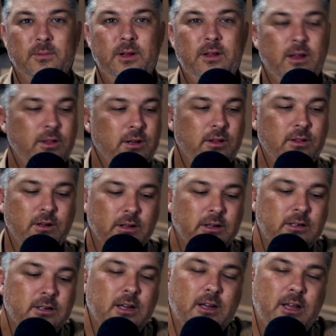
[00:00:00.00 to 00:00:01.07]
I mean, the
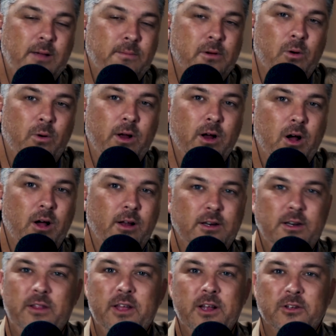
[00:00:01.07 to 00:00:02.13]
list could keep going on.
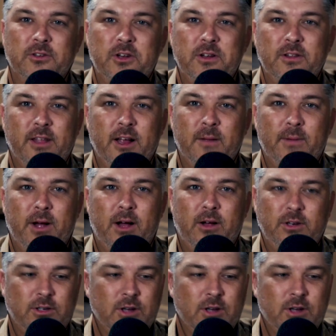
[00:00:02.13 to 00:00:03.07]
Anything else you can think about?